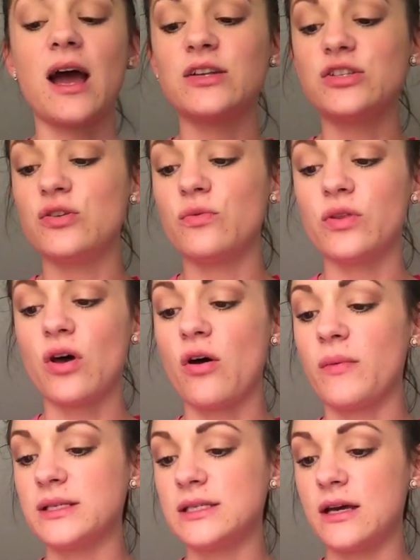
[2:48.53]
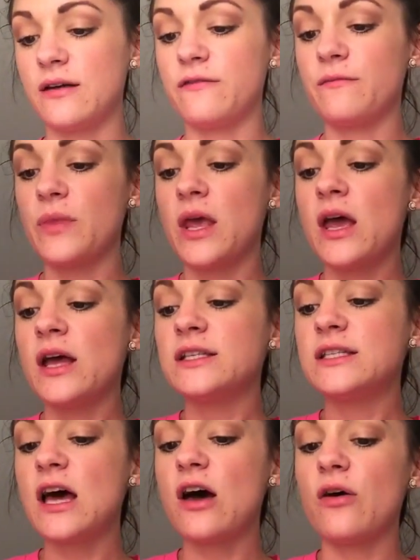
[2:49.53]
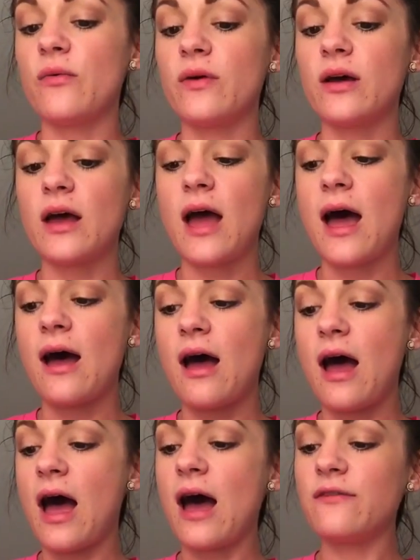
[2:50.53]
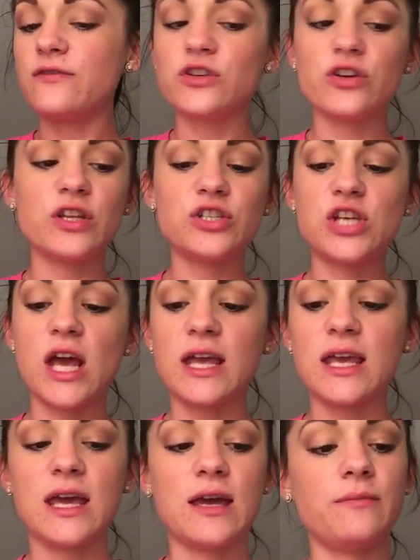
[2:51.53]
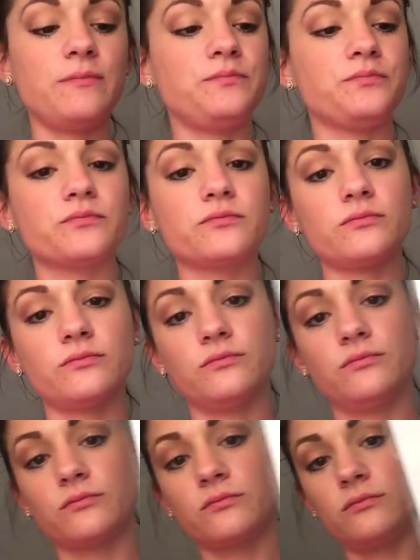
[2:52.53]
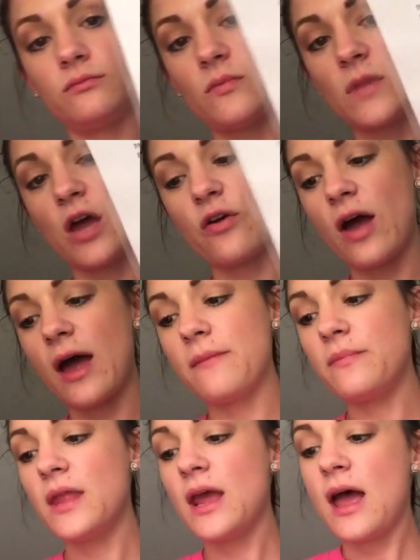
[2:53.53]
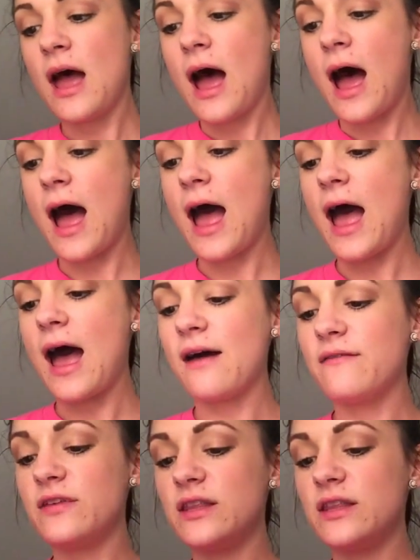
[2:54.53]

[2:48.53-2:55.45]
I do it with all my stuff. So, after the check-in, okay, I have